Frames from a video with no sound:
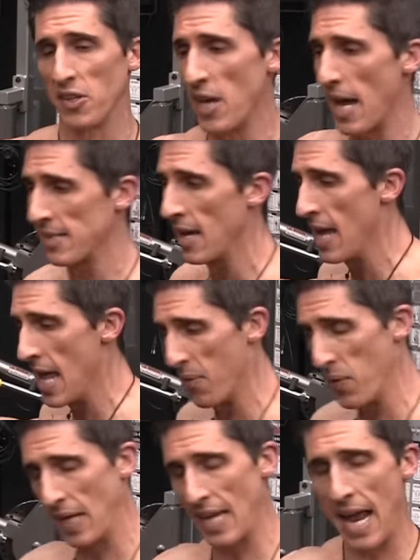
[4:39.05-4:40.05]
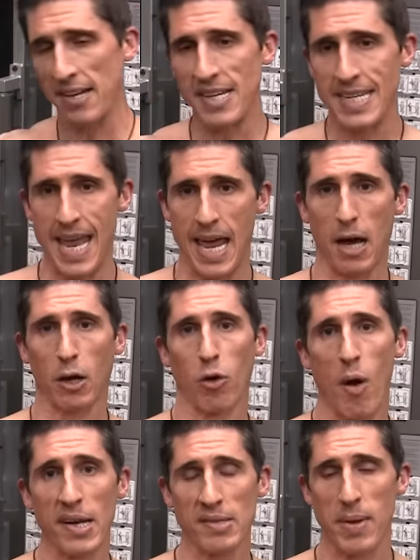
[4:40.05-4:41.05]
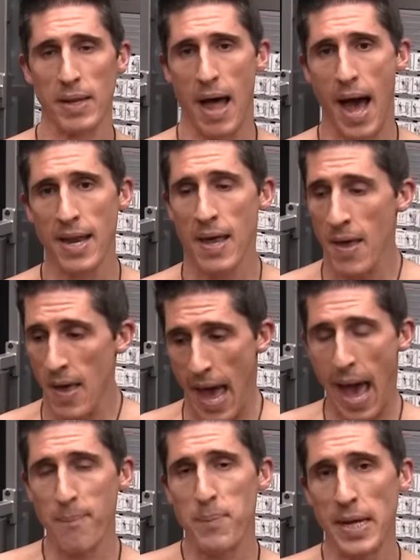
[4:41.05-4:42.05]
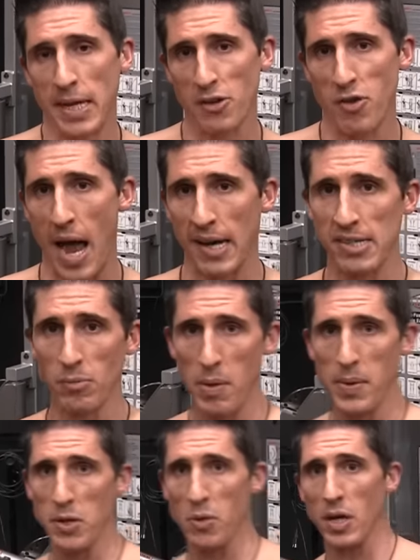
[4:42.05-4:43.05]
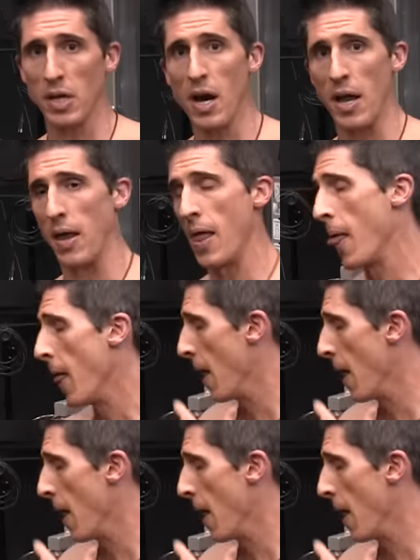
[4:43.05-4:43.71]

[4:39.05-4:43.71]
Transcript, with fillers: of the chest. And if we could actually get it across midline at peak contraction, we'd be doing good.